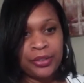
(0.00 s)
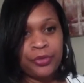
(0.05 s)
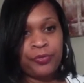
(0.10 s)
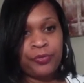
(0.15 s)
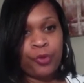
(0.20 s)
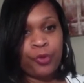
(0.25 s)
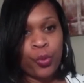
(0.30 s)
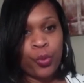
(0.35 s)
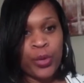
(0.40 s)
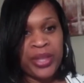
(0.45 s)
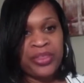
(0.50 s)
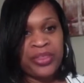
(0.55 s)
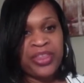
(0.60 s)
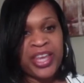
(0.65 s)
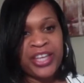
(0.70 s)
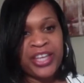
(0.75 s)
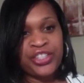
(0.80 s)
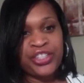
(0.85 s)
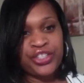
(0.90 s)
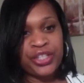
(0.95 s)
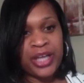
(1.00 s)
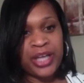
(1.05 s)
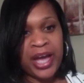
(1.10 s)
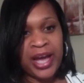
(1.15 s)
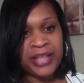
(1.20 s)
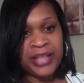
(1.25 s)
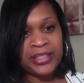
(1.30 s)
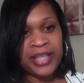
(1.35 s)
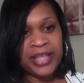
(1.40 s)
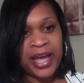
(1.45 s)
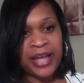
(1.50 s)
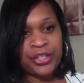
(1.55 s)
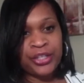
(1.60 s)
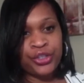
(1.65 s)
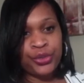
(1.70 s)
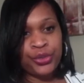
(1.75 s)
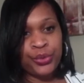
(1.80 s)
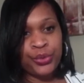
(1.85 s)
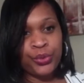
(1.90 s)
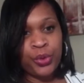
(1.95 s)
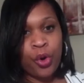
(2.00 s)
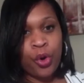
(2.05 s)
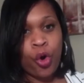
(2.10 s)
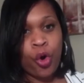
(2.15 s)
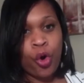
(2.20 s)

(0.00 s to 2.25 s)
for when they should contact you